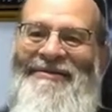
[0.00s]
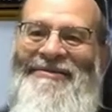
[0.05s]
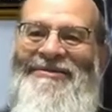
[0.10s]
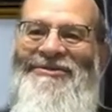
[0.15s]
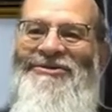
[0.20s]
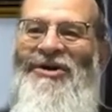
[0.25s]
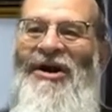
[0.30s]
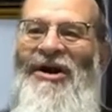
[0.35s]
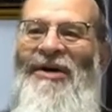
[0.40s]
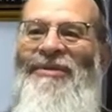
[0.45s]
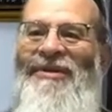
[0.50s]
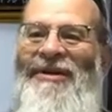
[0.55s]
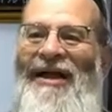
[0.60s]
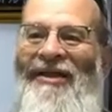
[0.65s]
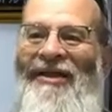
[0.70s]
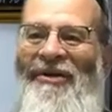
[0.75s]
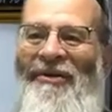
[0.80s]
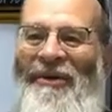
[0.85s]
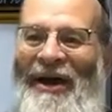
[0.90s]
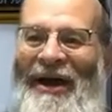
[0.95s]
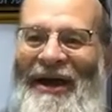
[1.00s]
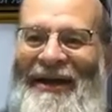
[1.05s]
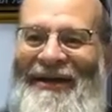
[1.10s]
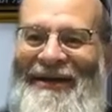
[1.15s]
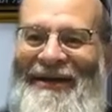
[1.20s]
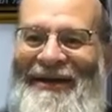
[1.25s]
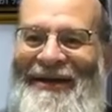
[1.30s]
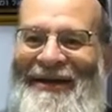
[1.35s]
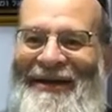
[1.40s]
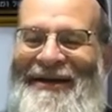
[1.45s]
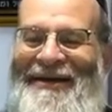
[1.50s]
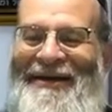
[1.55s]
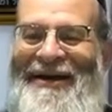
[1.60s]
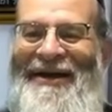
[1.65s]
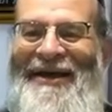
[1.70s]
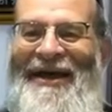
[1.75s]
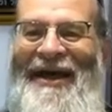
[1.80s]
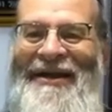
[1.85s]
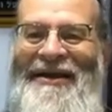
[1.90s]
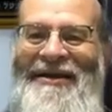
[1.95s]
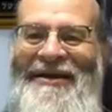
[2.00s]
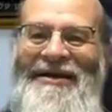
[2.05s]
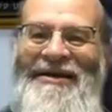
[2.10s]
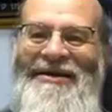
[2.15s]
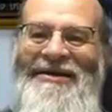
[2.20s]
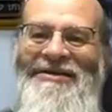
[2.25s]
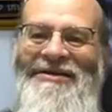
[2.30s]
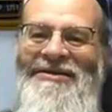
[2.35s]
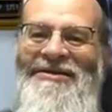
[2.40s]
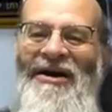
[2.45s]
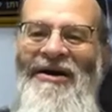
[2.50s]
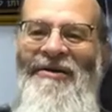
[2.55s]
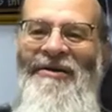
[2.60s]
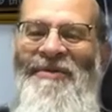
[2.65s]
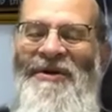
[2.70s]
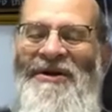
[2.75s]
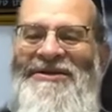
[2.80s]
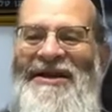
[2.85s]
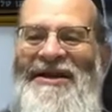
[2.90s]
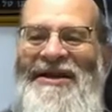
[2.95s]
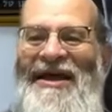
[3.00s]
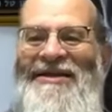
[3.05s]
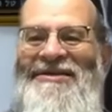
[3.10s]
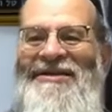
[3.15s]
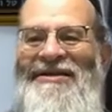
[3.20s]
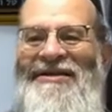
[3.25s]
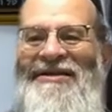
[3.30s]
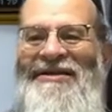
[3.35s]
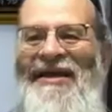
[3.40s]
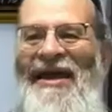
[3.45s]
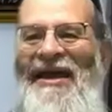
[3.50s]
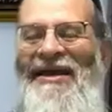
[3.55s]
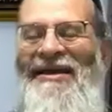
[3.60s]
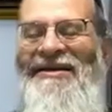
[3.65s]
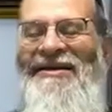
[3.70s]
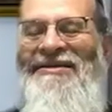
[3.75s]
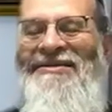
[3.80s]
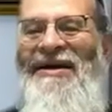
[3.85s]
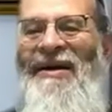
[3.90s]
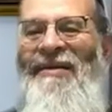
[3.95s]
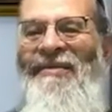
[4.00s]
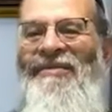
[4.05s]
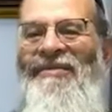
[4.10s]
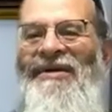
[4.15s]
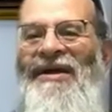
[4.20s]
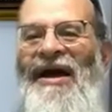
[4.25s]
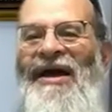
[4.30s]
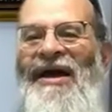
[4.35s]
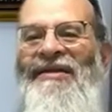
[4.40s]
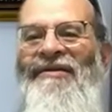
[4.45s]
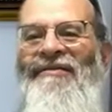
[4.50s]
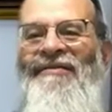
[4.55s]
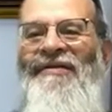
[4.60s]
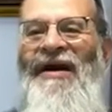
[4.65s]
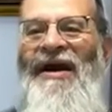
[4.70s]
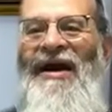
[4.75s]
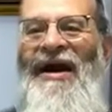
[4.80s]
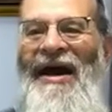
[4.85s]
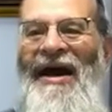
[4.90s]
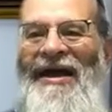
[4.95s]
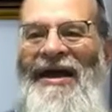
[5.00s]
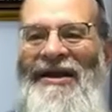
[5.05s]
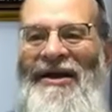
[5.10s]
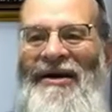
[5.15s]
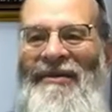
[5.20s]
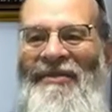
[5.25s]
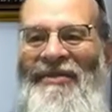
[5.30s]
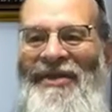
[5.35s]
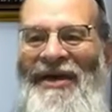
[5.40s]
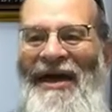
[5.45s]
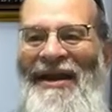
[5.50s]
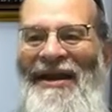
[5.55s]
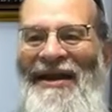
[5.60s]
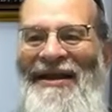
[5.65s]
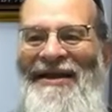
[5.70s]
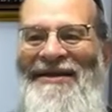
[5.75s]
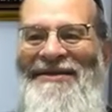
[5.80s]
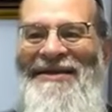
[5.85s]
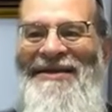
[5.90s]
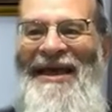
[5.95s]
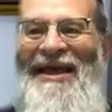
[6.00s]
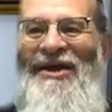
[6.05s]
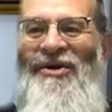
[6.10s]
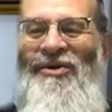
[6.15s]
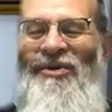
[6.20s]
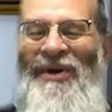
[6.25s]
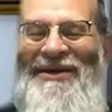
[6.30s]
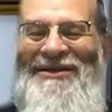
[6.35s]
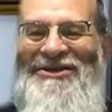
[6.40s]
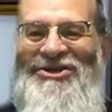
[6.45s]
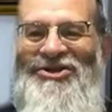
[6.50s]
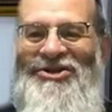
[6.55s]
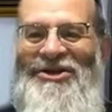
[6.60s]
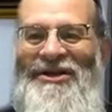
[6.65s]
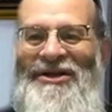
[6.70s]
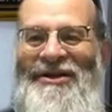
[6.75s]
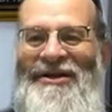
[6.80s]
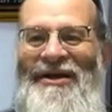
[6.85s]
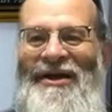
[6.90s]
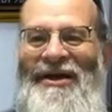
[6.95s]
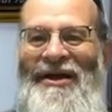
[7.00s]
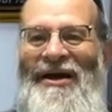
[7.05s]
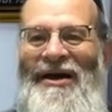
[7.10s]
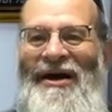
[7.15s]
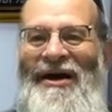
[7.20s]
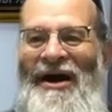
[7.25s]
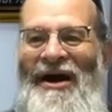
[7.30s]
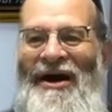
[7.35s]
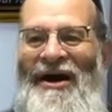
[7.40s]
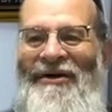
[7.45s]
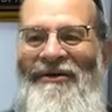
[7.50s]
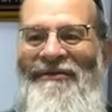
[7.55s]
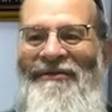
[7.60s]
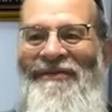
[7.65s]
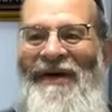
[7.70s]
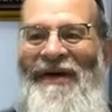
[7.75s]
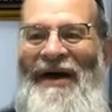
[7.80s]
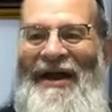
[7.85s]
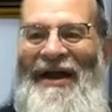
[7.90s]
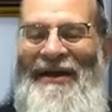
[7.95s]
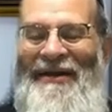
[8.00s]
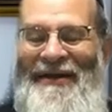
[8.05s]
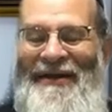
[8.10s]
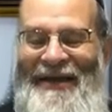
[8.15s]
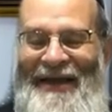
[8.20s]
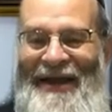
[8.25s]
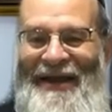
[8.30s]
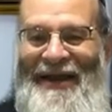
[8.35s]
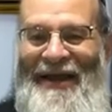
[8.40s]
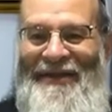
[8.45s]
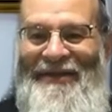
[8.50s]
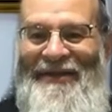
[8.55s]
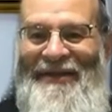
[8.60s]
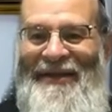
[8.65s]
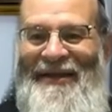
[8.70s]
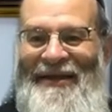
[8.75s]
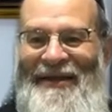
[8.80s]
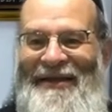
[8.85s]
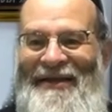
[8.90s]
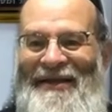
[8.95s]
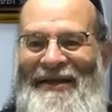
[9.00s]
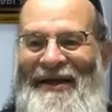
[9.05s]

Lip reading: trouble on the way. Again, so a person has to take some kind of item that is a question of, on the